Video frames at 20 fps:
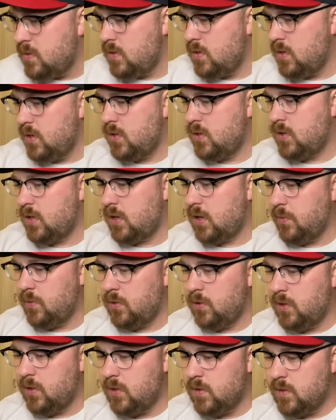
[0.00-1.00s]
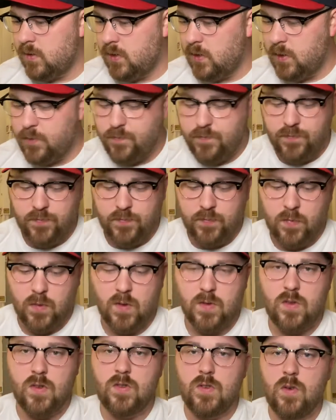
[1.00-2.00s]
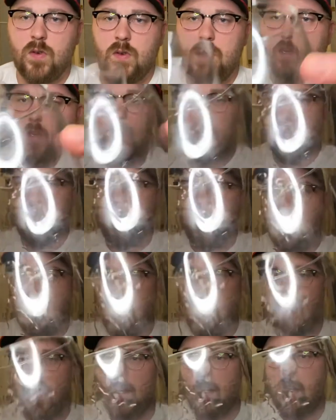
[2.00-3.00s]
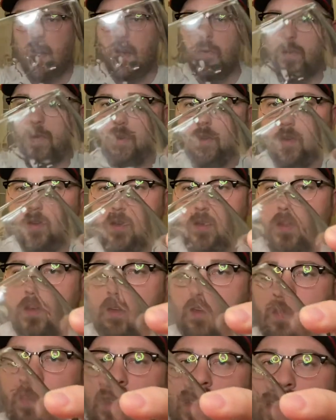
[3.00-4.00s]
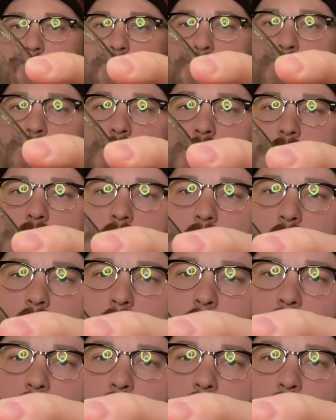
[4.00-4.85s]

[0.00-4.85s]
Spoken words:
just a couple days ago. So let's go ahead and get it in our glass here.